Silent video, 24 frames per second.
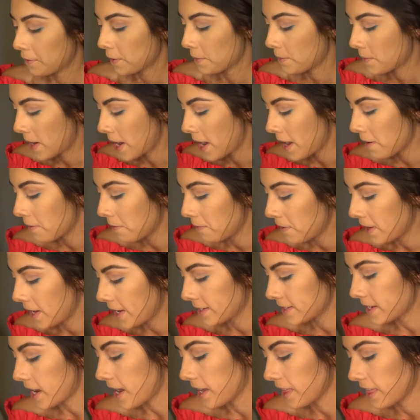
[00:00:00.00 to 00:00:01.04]
for my
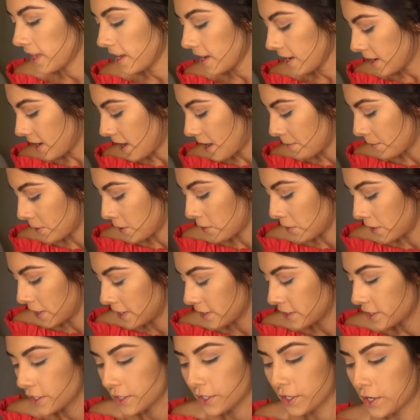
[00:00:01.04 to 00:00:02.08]
face, I think I'm
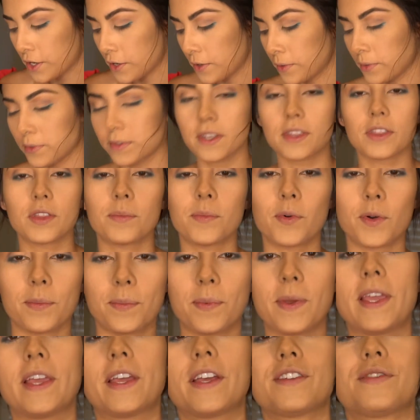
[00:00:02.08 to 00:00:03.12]
going to use the more
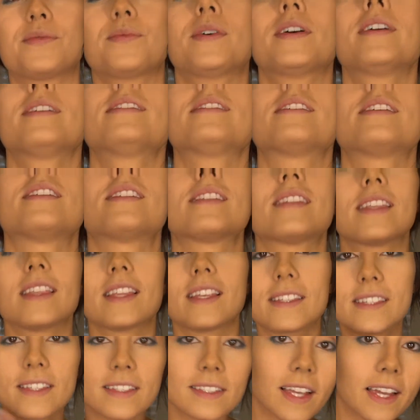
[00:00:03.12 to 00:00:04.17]
pinkish one since
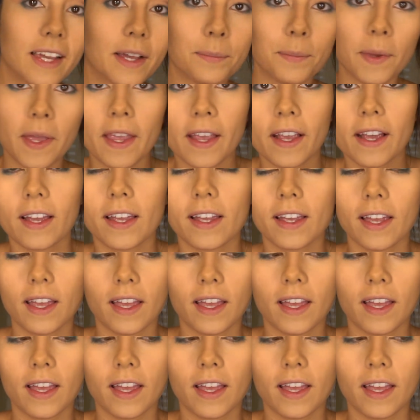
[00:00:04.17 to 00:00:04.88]
this is like a pink